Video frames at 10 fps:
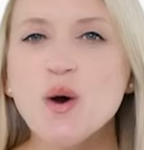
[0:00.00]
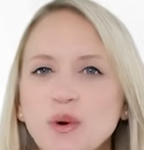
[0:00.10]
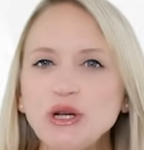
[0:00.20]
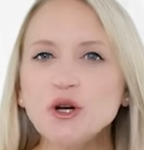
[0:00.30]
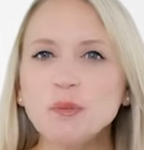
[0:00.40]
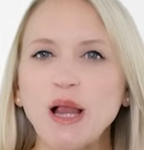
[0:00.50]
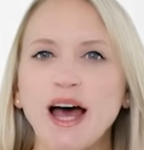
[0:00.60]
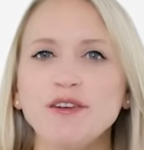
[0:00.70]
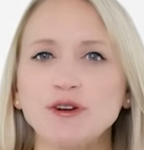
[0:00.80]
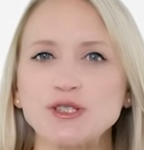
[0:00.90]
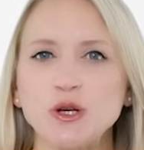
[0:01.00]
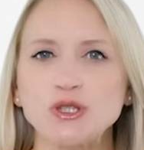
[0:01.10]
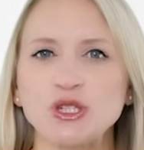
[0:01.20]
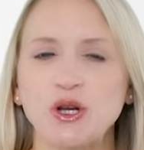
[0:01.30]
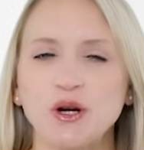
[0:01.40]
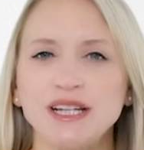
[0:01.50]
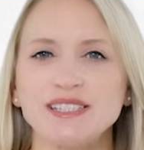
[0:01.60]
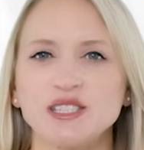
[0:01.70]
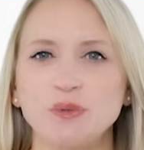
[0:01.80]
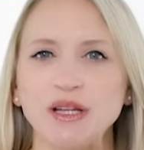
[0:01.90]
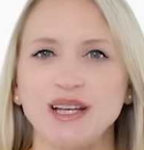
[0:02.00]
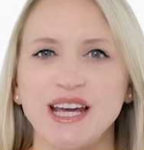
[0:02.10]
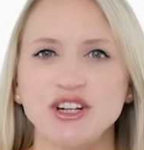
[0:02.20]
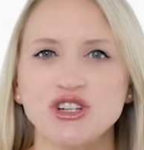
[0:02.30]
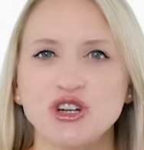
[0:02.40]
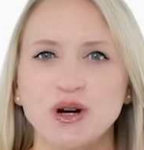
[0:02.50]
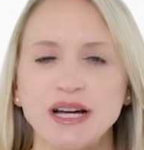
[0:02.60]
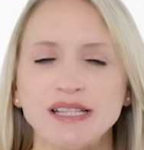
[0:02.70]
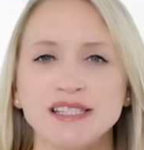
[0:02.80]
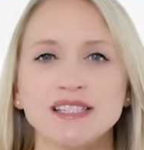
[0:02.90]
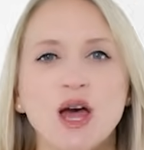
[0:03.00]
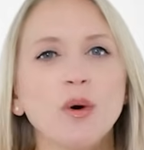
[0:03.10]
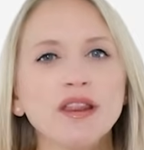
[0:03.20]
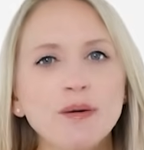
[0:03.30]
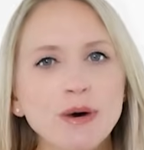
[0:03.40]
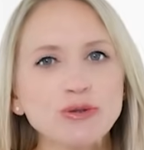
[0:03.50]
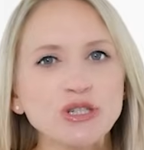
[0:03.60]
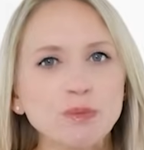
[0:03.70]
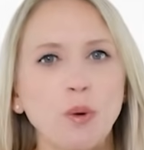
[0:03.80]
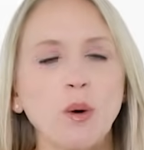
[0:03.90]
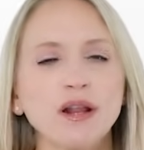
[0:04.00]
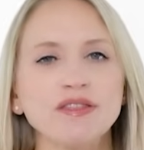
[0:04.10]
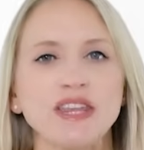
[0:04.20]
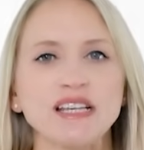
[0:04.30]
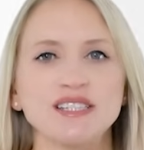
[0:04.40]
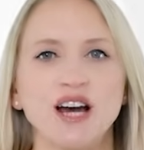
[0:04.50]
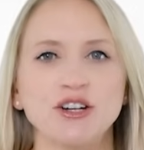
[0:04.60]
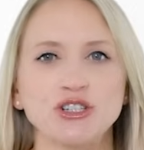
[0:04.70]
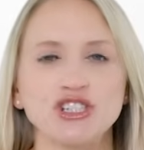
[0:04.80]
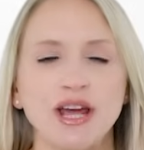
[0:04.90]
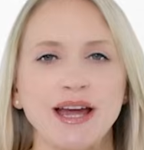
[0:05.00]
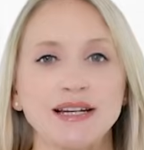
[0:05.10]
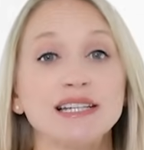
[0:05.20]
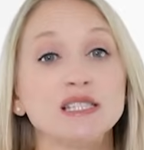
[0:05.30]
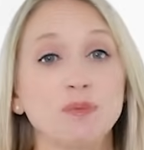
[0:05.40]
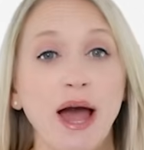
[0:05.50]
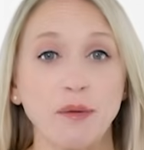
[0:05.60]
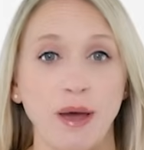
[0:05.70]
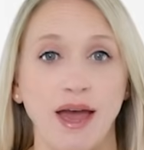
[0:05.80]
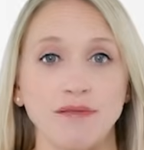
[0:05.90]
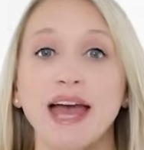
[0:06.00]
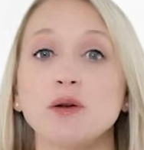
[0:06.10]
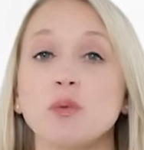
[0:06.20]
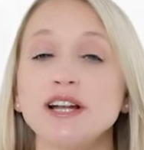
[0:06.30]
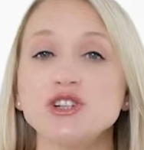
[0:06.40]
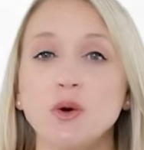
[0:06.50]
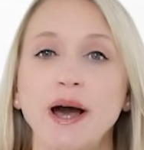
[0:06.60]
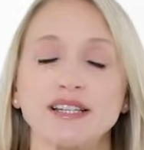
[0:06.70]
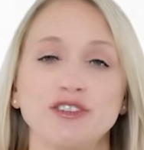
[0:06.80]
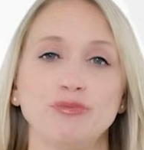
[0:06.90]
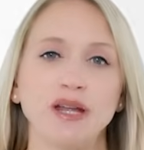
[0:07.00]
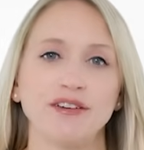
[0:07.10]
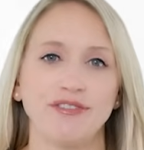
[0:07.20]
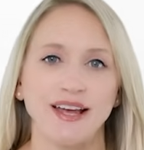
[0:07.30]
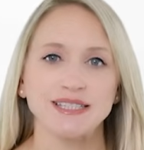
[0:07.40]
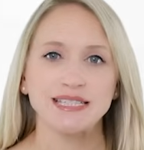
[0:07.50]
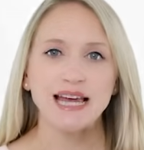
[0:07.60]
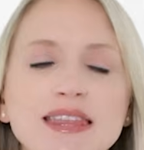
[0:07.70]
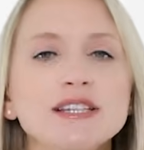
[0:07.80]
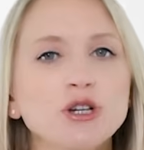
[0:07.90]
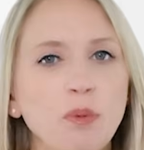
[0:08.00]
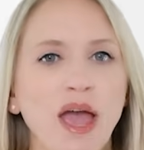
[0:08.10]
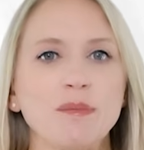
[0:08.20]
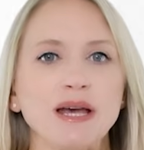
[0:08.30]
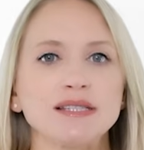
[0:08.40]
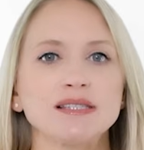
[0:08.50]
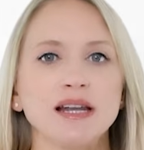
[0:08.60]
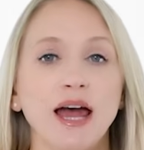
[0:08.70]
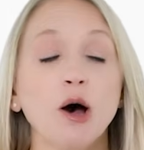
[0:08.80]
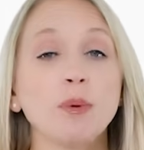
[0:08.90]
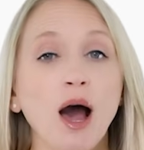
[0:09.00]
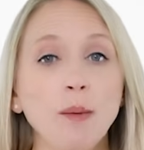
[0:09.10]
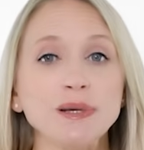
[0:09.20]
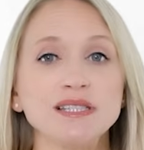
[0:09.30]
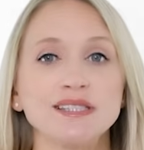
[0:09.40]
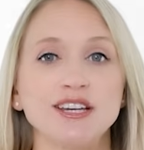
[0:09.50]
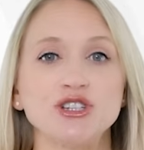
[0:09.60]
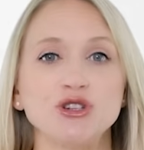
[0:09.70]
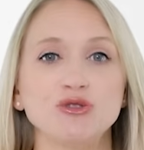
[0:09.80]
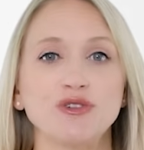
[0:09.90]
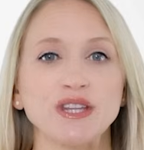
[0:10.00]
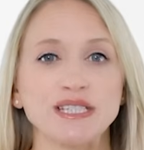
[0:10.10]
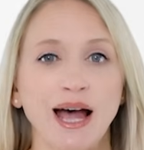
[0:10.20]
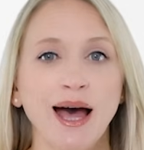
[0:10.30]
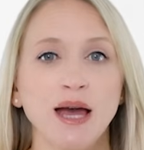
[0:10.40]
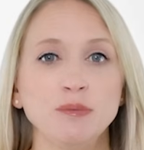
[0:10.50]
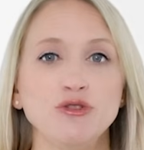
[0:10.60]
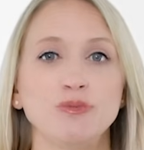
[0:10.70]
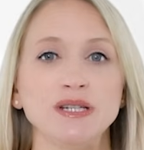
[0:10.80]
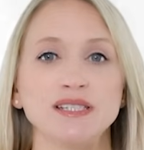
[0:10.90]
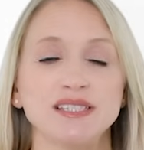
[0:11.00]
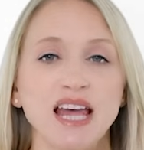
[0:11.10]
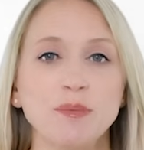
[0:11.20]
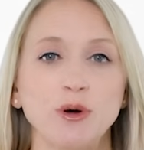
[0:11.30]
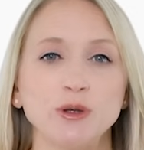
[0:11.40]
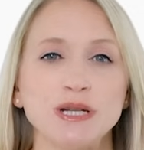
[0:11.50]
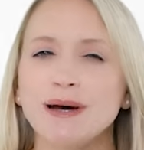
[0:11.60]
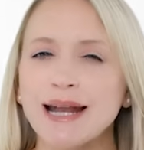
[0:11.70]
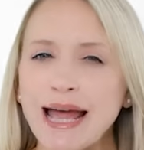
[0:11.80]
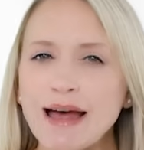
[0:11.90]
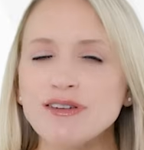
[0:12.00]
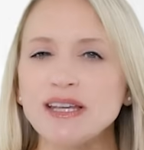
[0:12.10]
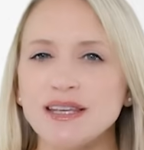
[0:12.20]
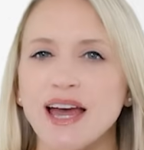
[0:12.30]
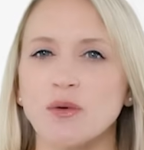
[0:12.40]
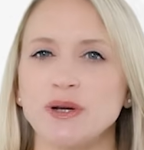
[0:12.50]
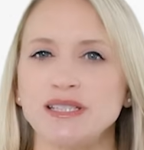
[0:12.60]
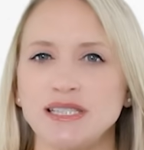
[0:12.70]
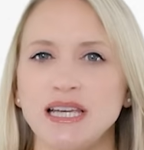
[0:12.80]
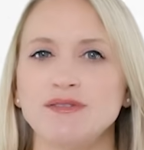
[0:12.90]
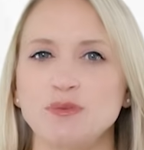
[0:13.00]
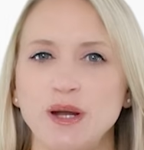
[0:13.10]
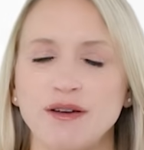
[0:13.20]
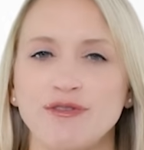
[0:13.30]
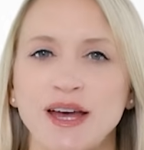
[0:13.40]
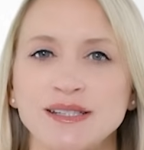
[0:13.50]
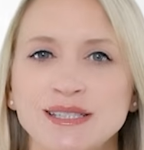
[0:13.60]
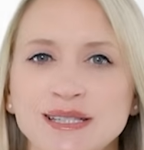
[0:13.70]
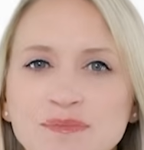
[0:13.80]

When you're applying for Social Security disability insurance, one of the most important things to understand is back pay and retroactive benefits. These are payments that help compensate you for the time you've been disabled but haven't yet received benefits.